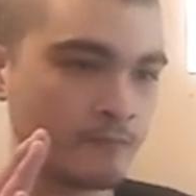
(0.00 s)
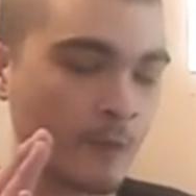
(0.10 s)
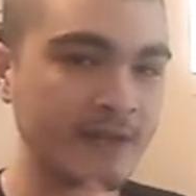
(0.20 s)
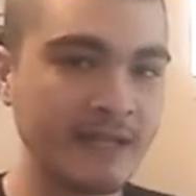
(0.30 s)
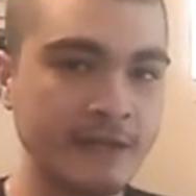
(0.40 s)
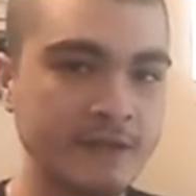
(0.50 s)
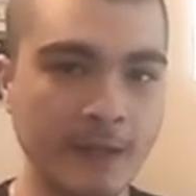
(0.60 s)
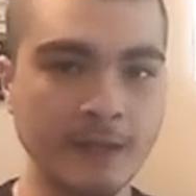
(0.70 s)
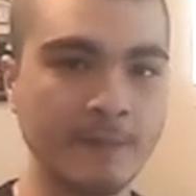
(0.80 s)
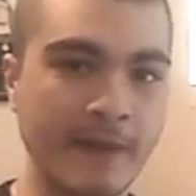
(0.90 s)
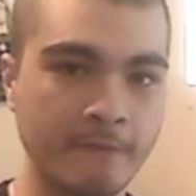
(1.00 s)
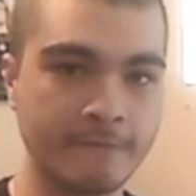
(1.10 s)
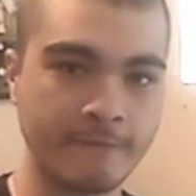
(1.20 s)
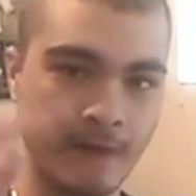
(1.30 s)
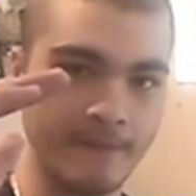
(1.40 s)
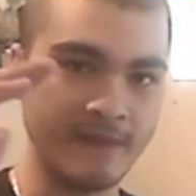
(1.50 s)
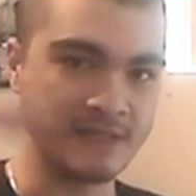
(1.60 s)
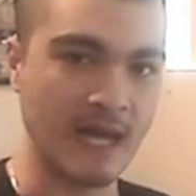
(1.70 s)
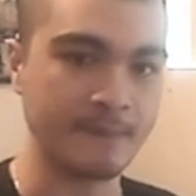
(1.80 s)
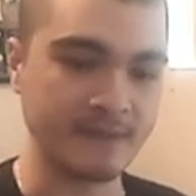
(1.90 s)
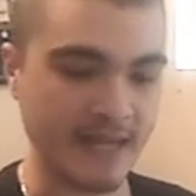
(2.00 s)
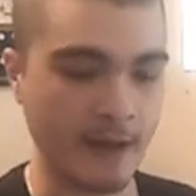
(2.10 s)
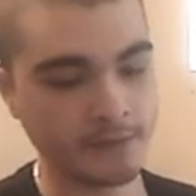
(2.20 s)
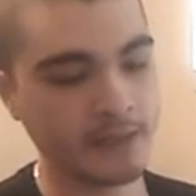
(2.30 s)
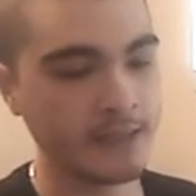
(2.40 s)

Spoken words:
we need to talk about from the top down.